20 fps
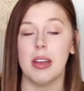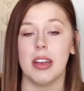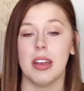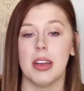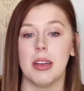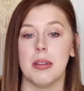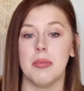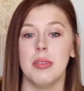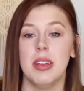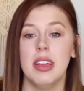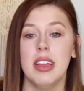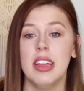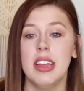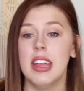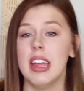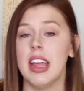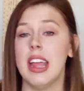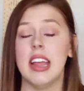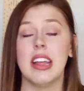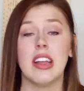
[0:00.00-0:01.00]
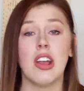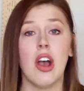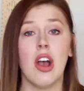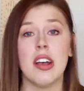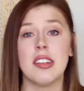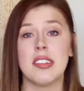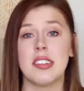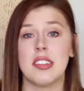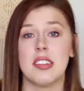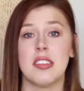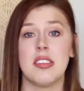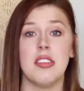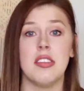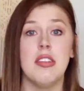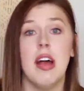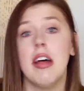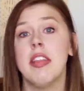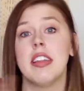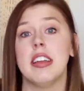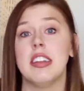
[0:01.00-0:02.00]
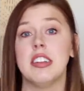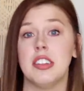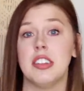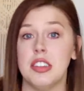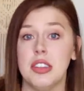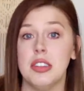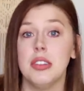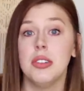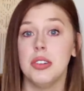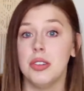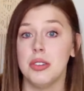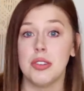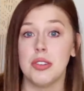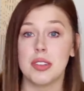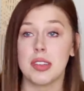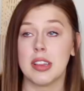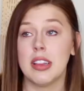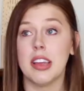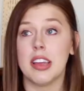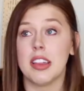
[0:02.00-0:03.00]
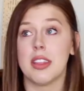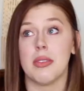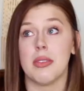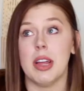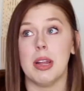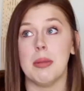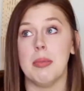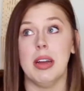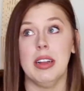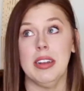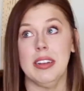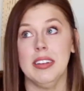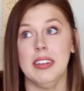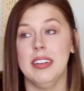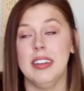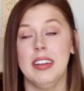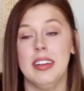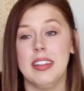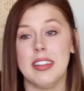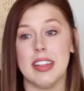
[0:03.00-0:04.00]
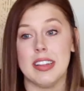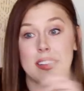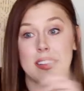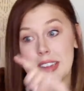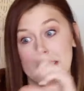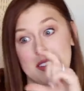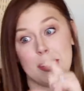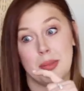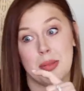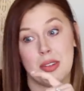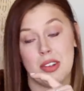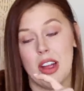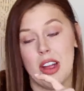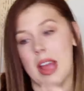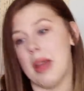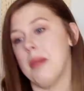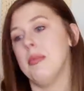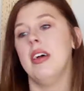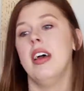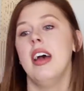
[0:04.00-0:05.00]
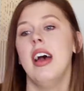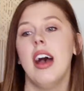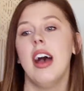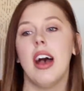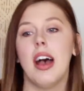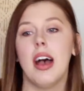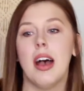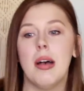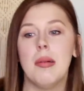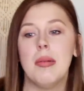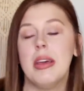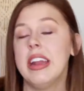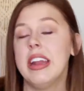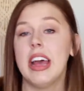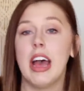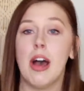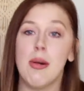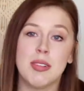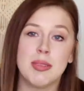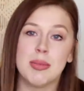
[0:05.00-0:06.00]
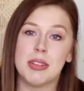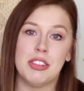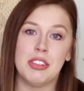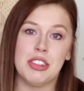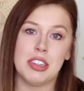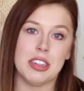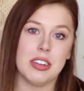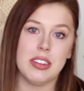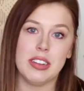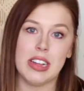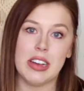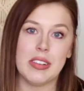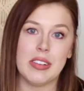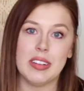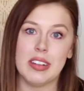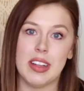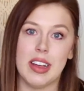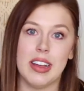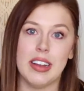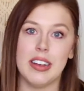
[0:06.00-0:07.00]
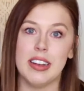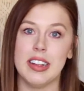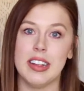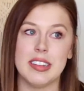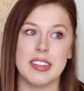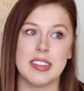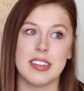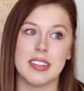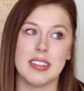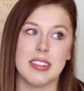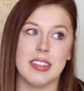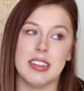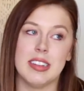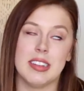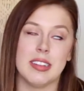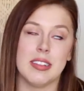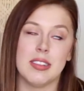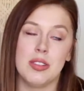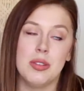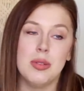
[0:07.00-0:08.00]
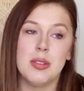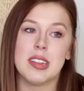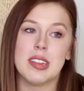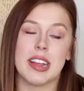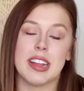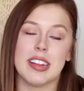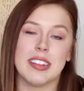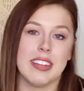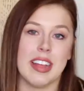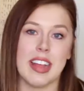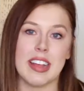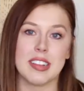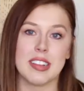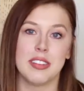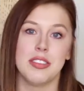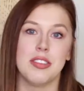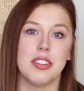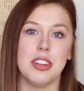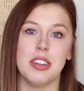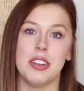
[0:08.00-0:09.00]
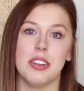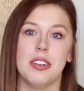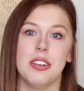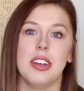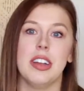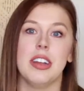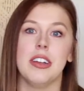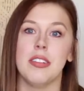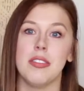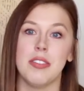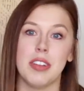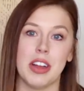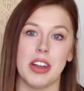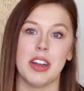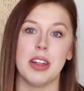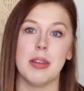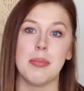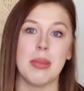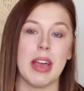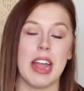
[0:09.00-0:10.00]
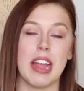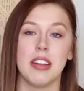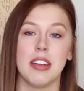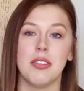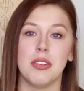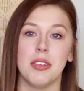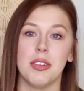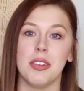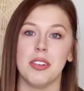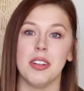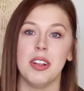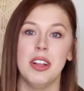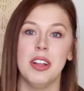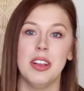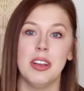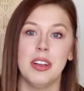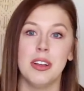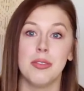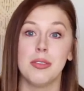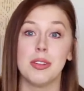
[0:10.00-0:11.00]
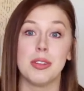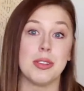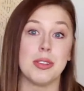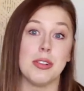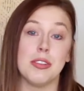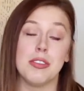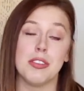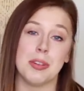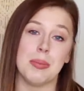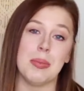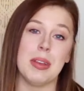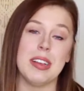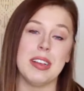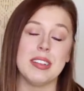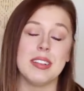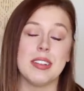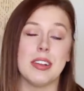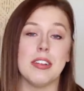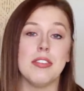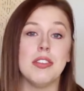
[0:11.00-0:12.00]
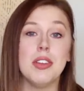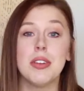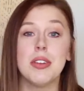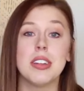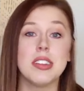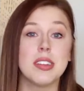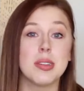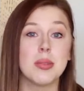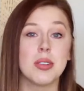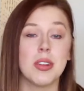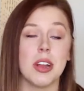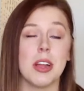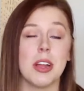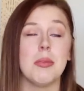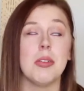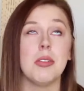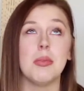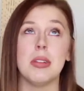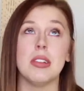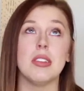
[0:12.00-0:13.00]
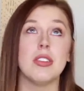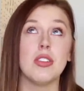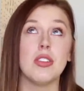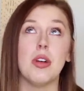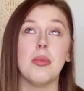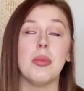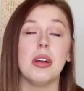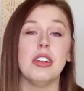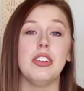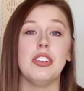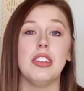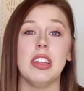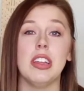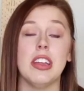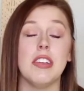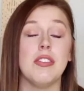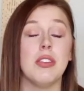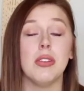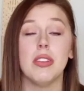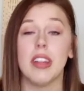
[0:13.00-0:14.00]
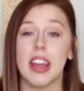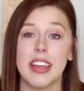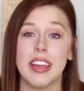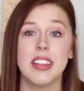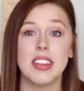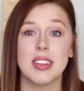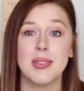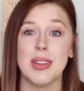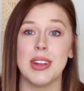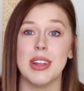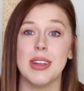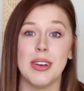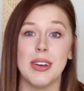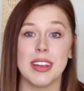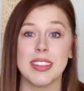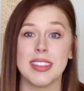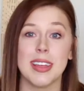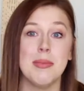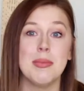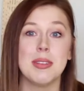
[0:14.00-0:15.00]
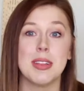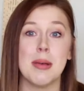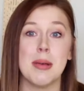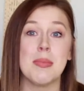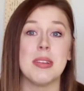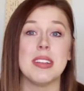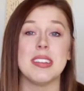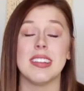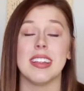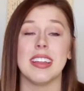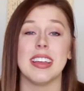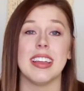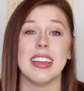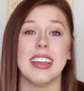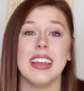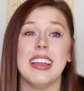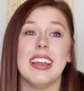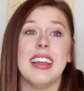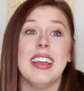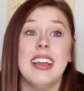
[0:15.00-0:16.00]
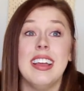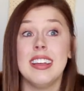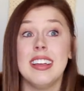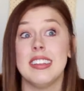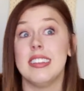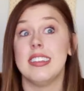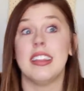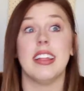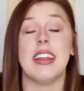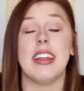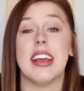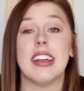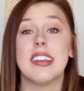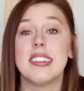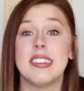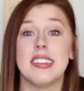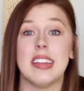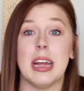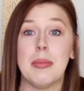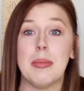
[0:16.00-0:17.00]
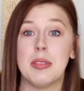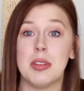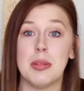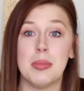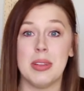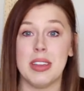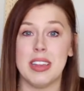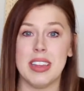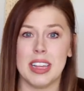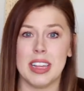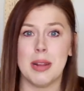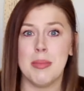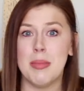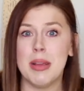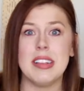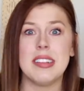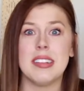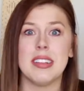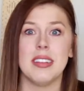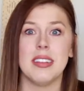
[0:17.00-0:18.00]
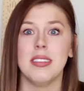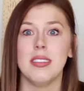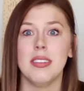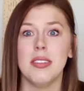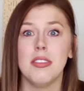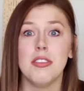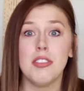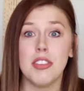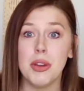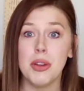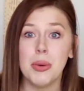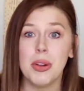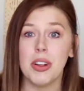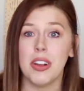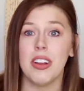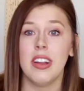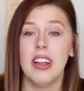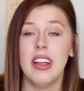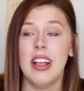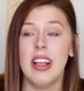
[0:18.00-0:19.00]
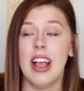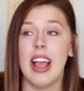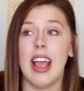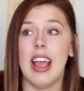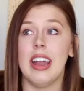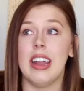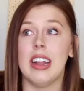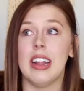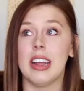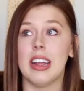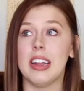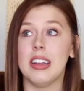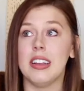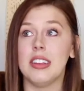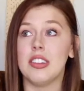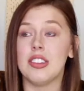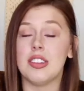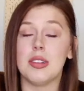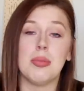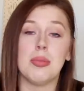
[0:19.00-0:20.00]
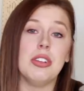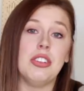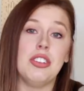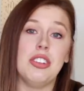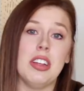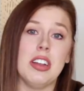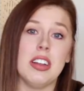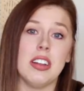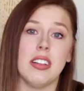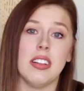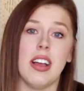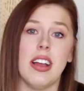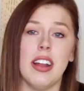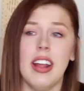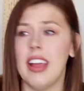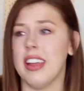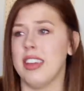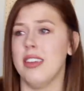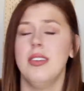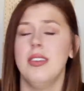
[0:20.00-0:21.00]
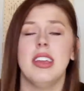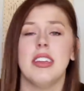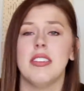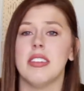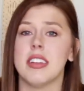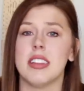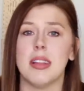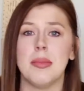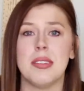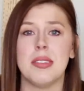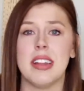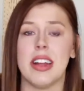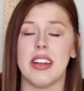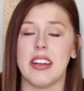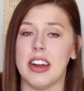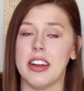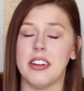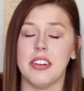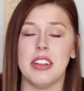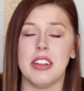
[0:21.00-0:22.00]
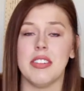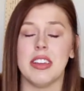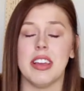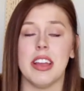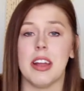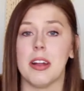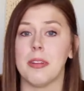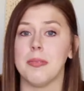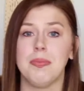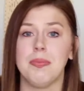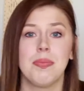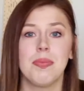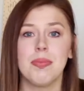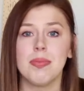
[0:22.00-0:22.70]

Um, it costs nothing to you. You just click the red button that says subscribe. Um, and it helps my channel out a lot. It's, it's a two second task for you and a very impactful result for me. So if you can subscribe, it would mean so much. If you like this video, a thumbs up is like the next step to being an amazing viewer and I just appreciate a lot. Heck, you can give it a thumbs down, I don't even care.